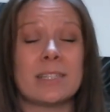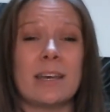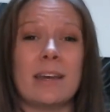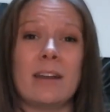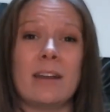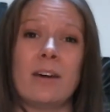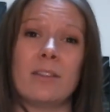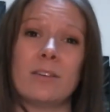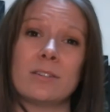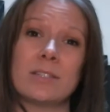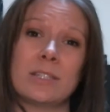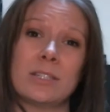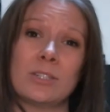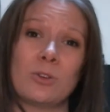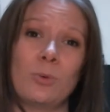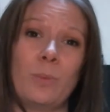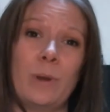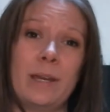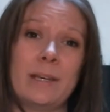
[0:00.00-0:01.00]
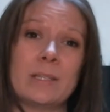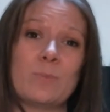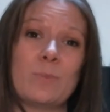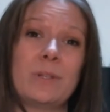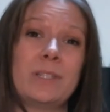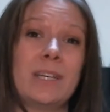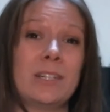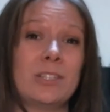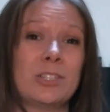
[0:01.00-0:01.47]
and other central banks
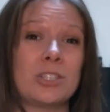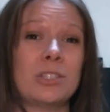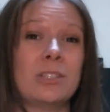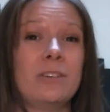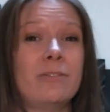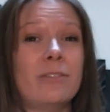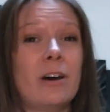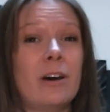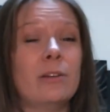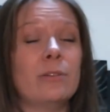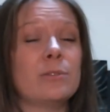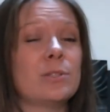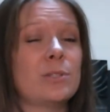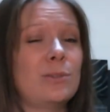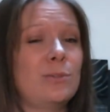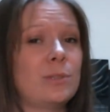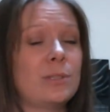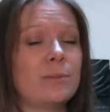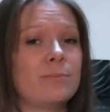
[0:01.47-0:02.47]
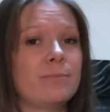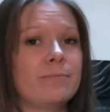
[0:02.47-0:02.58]
potentially follow suit.